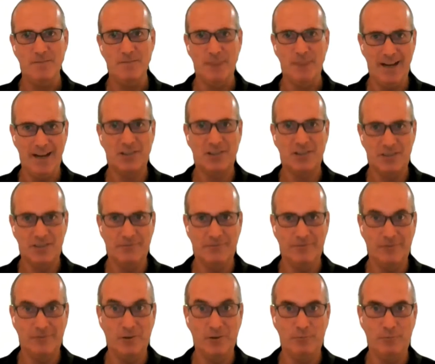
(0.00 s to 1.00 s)
actually we've
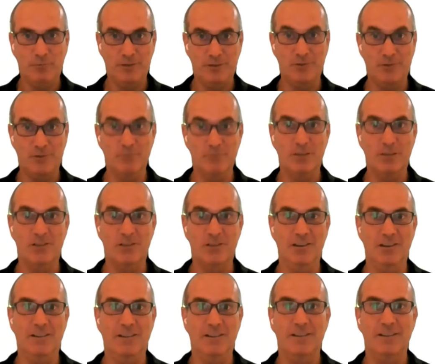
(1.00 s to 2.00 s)
got a pretty good picture
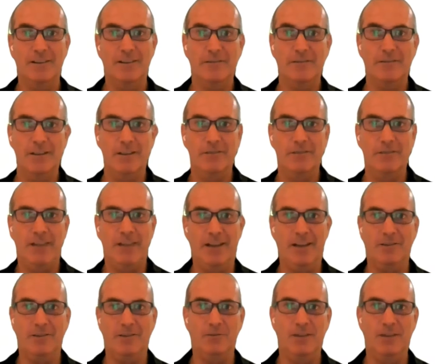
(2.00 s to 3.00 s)
of how
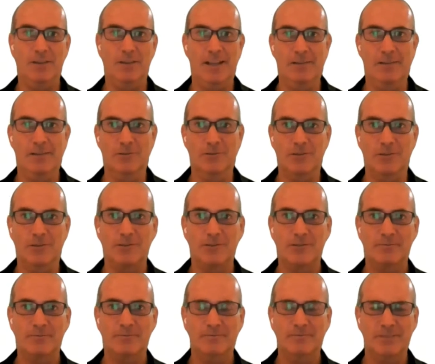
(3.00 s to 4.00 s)
it looks.
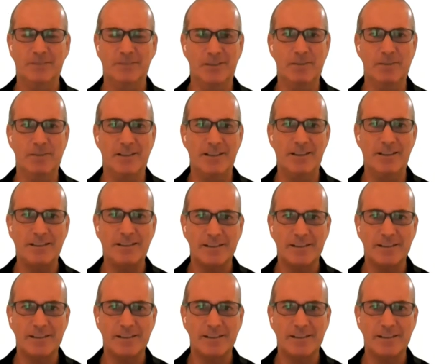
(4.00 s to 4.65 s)
Does that make sense?